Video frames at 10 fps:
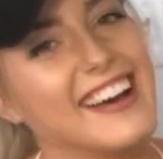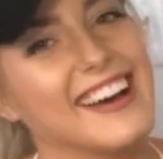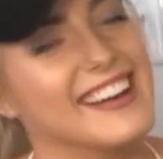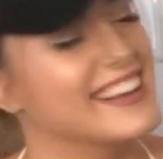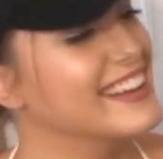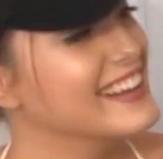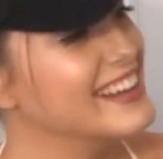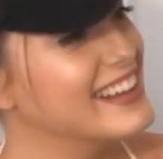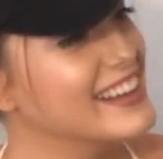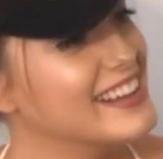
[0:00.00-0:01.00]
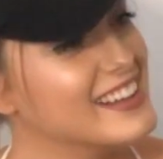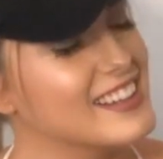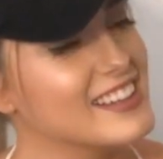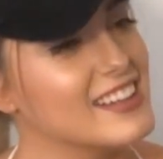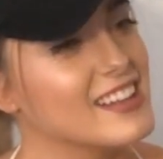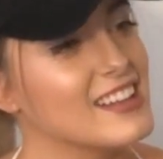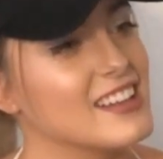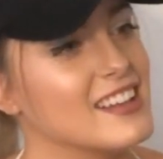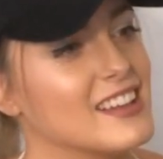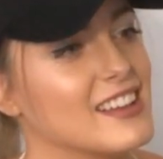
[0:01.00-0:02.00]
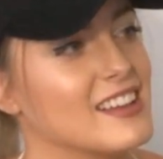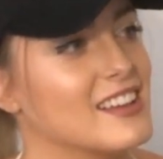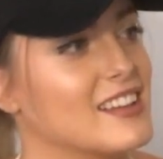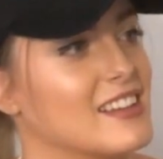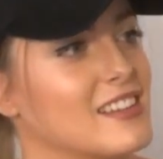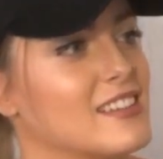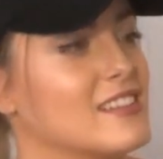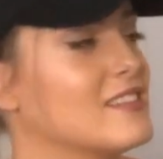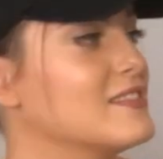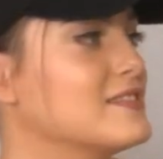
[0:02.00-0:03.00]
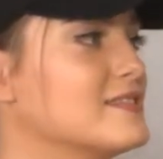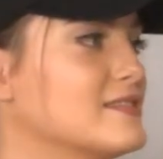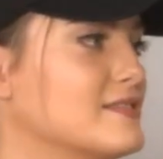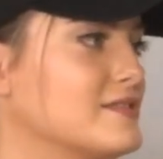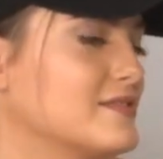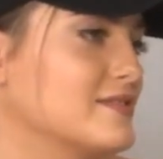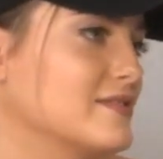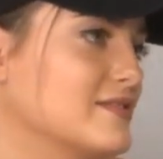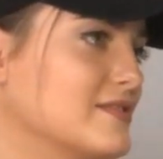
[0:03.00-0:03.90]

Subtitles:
(silent)